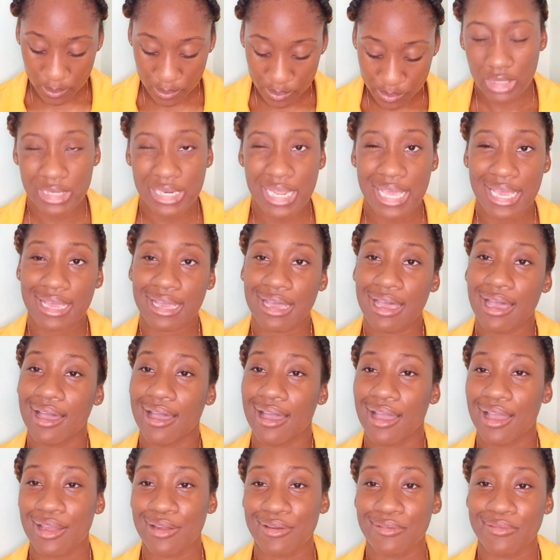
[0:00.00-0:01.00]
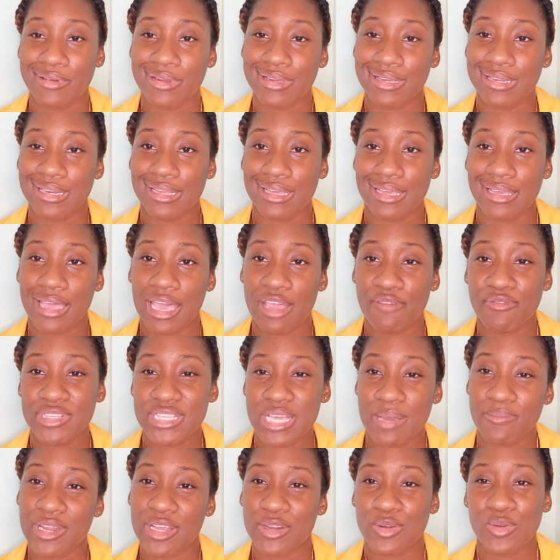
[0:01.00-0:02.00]
they can't really, every
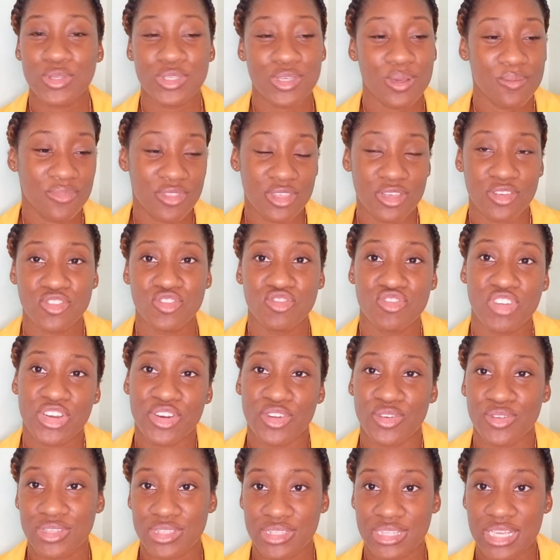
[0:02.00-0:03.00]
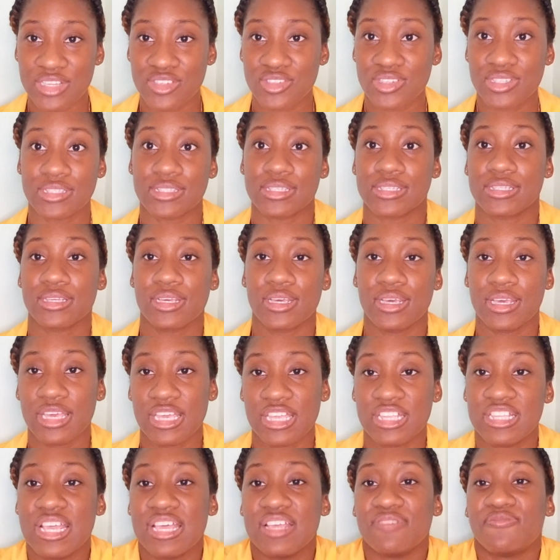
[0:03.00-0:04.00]
time they do something strenuous,
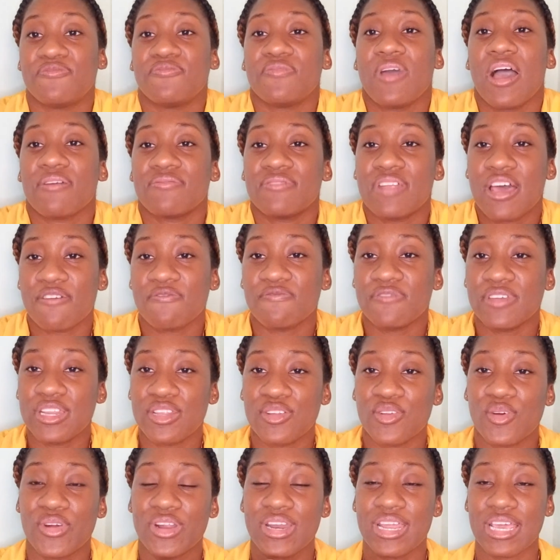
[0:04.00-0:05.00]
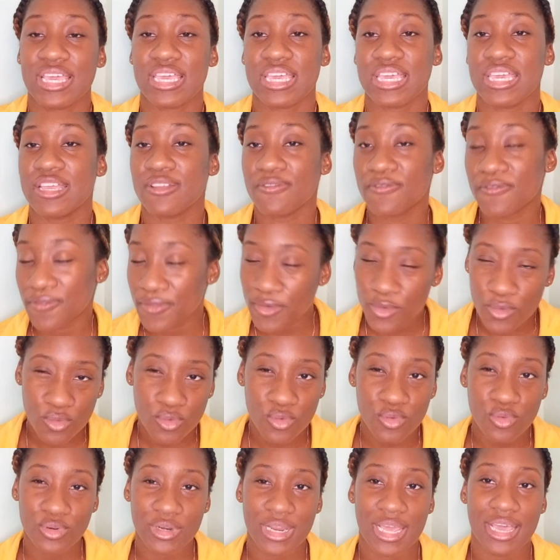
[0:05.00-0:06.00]
they have that feeling, or they eat
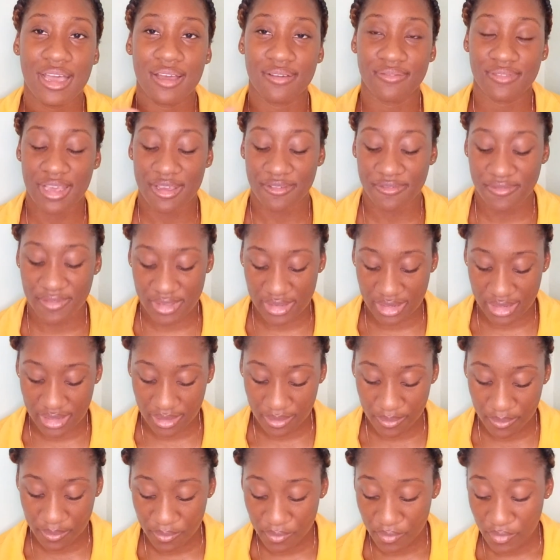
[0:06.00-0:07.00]
food, they have that feeling.